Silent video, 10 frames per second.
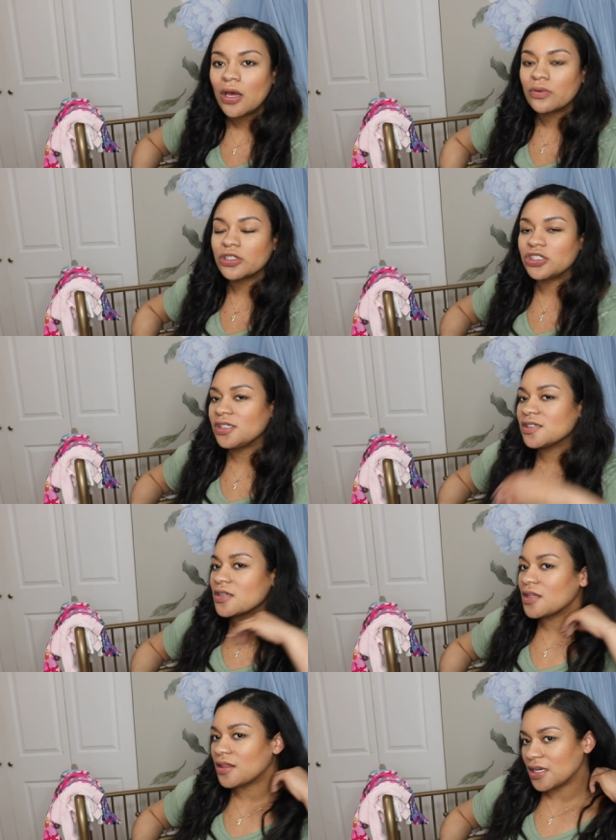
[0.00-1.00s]
which these
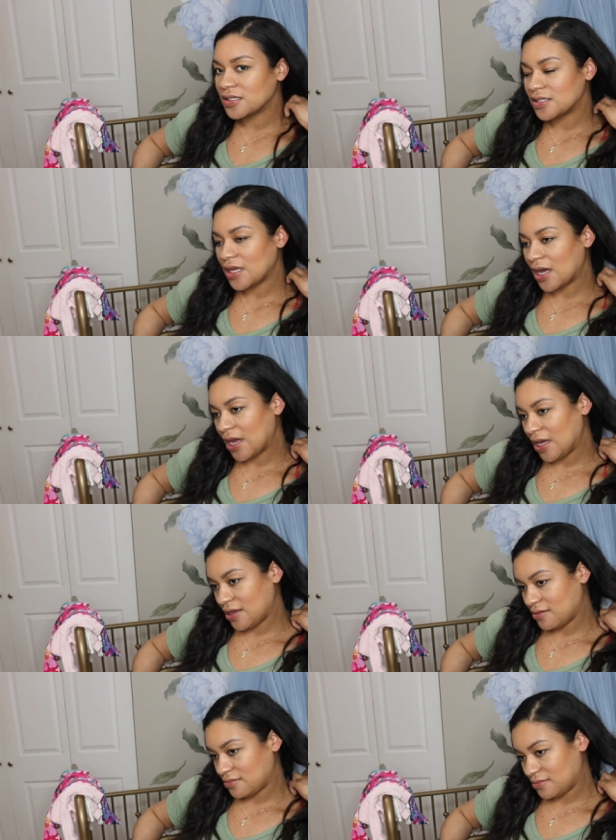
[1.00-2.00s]
are the things that
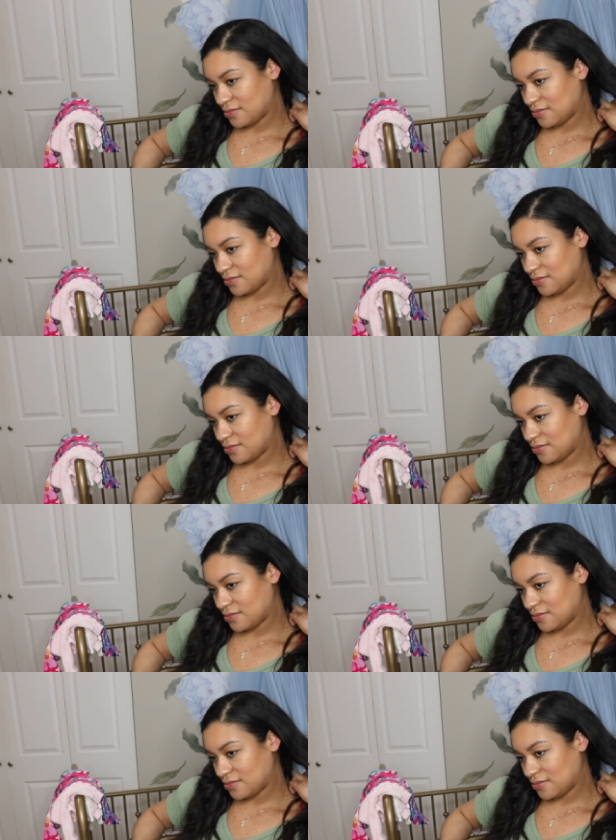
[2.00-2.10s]
I,